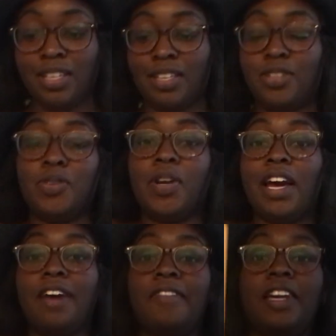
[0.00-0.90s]
So we
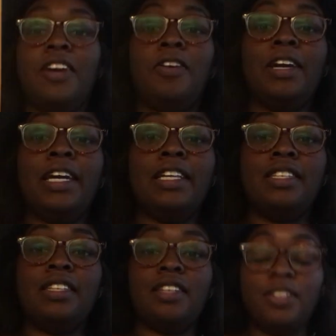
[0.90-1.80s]
have
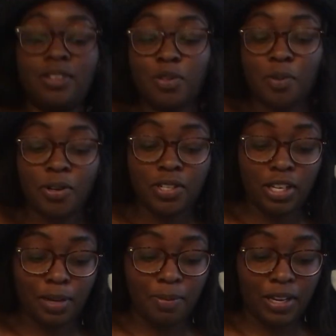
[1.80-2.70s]
Aries. So this person
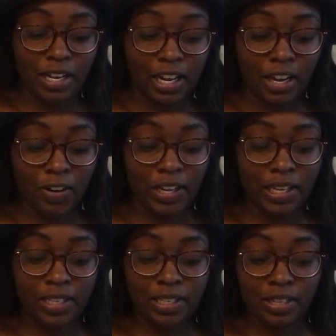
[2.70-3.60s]
could be an
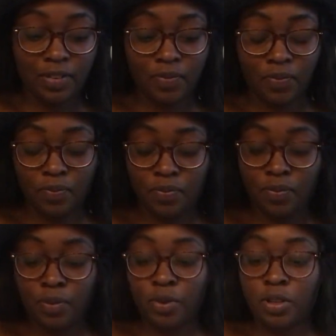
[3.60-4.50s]
Aries.
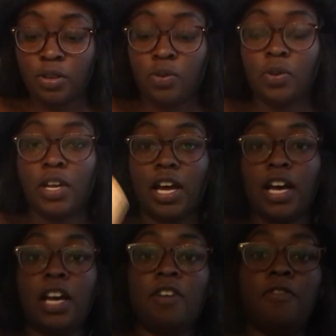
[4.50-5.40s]
We
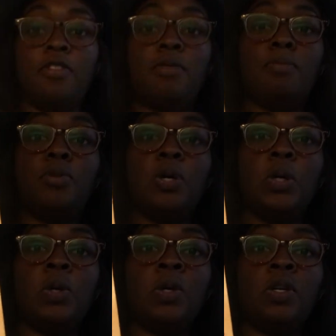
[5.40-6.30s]
have the
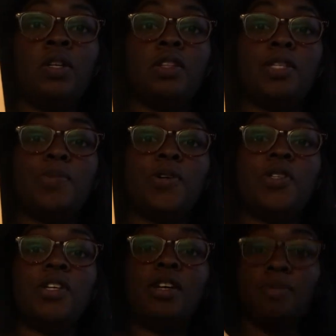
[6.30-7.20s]
Moon. This
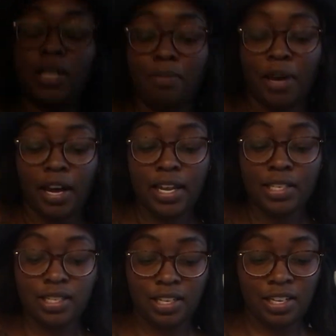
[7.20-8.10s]
person could be a
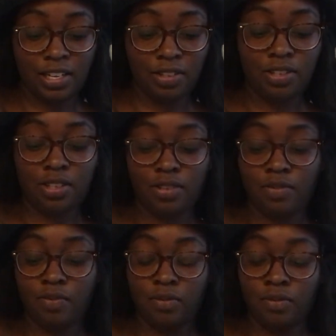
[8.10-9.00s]
Pisces.
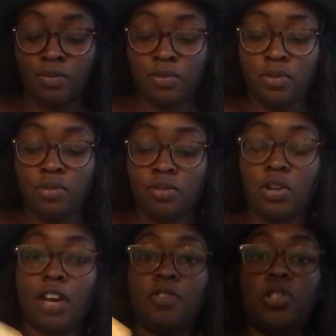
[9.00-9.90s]
We
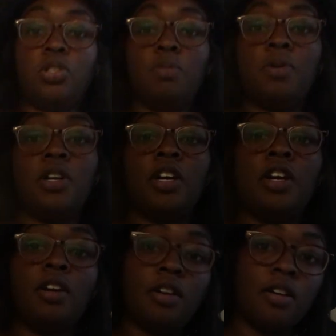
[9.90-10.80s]
have Jupiter.